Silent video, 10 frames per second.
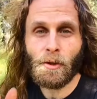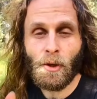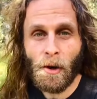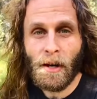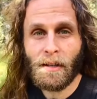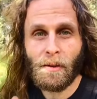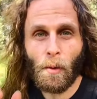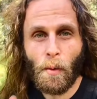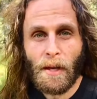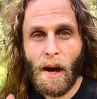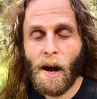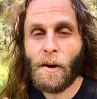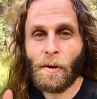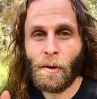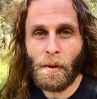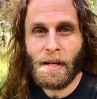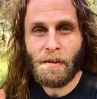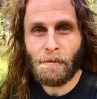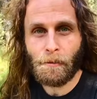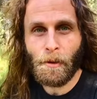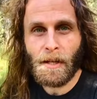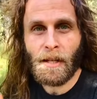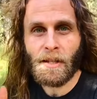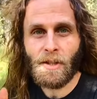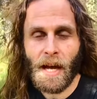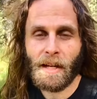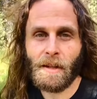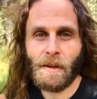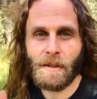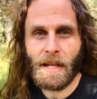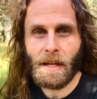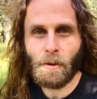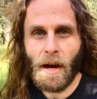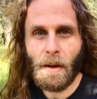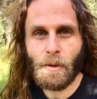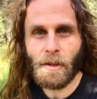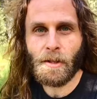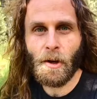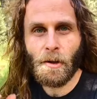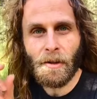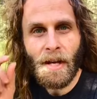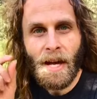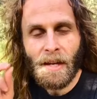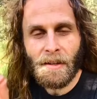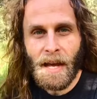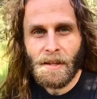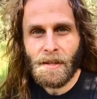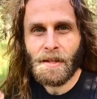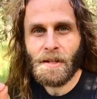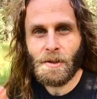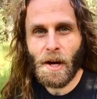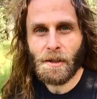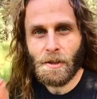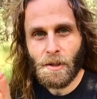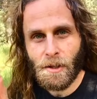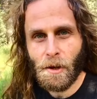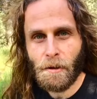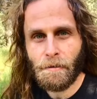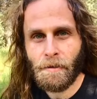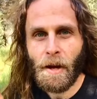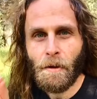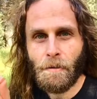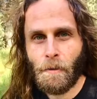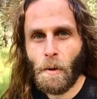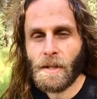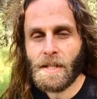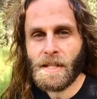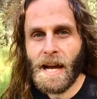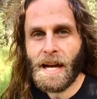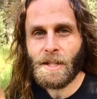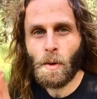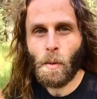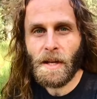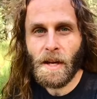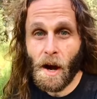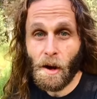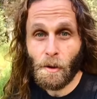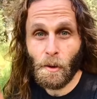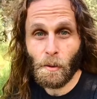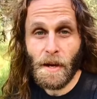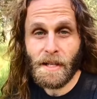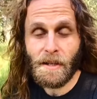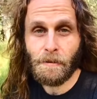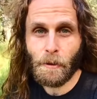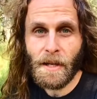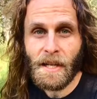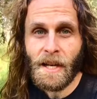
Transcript: join the We Are Already Free channel on Telegram. You can go to nathan.surf forward slash We Are Already Free.